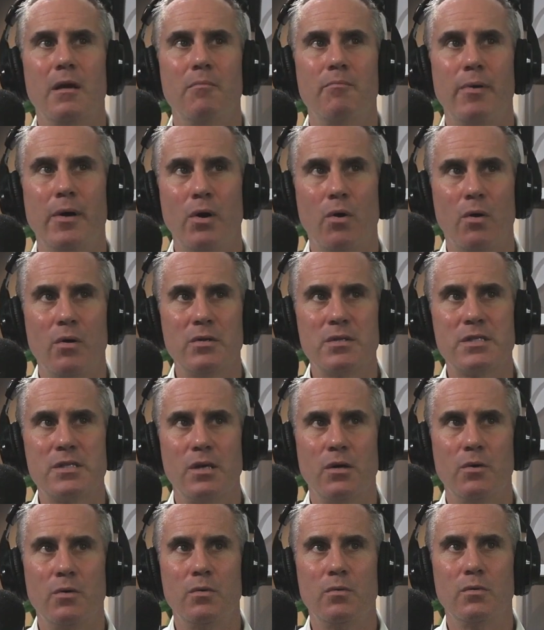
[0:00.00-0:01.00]
but
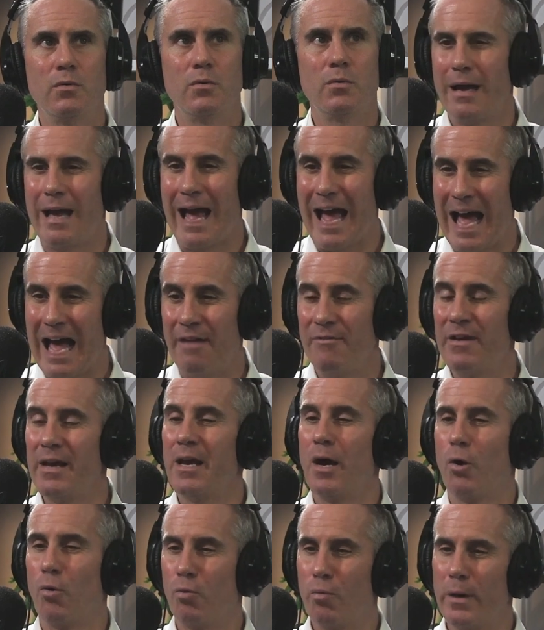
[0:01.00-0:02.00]
also
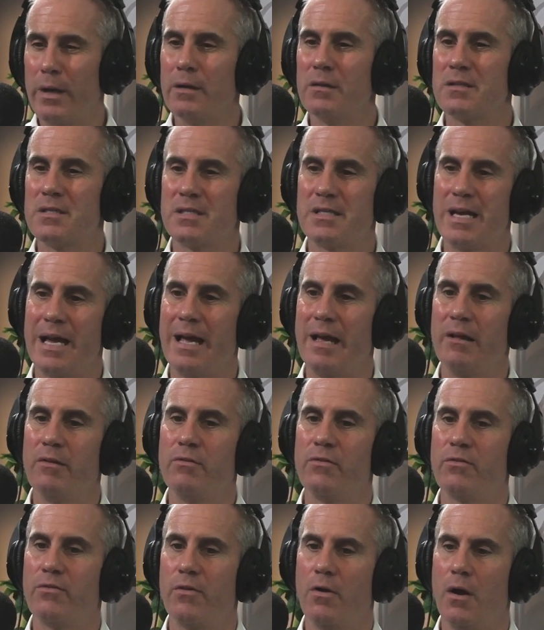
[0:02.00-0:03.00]
having a real
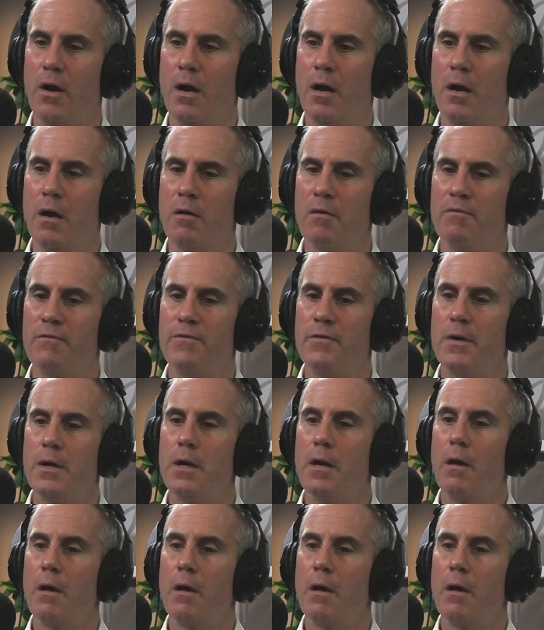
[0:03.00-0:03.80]
sense of